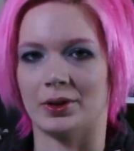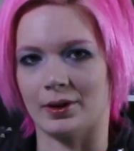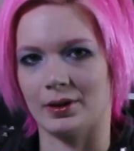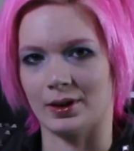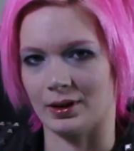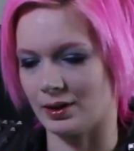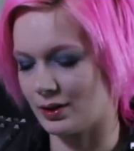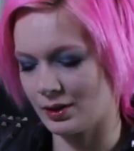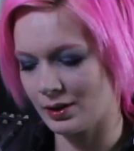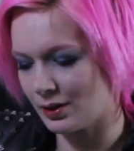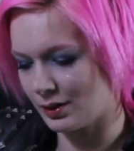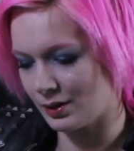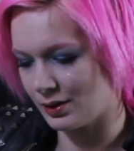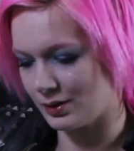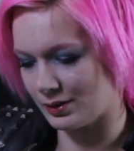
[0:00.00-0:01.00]
And I think
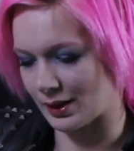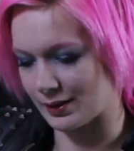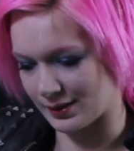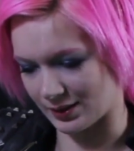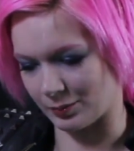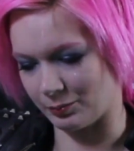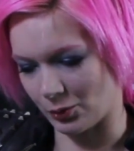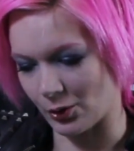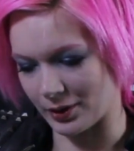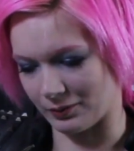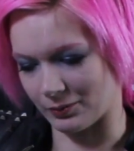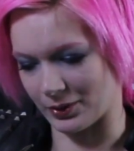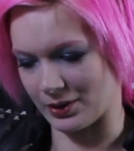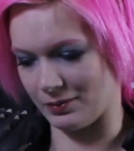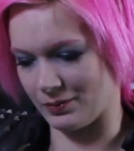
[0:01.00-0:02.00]
that's the
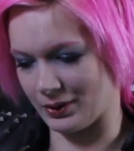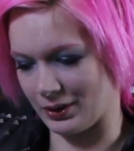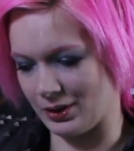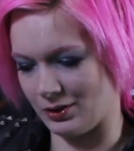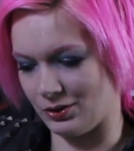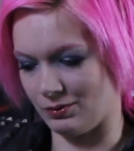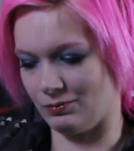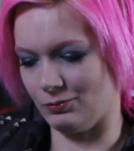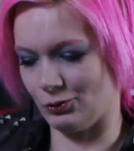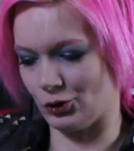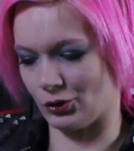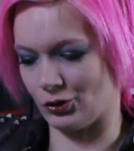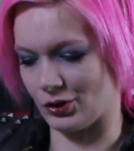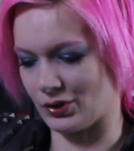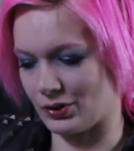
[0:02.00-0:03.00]
point where you really
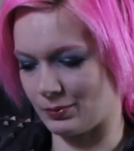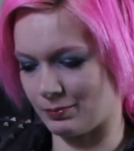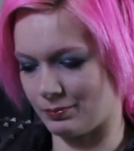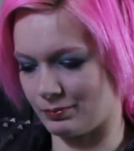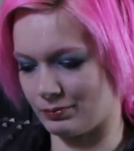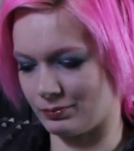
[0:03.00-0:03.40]
should just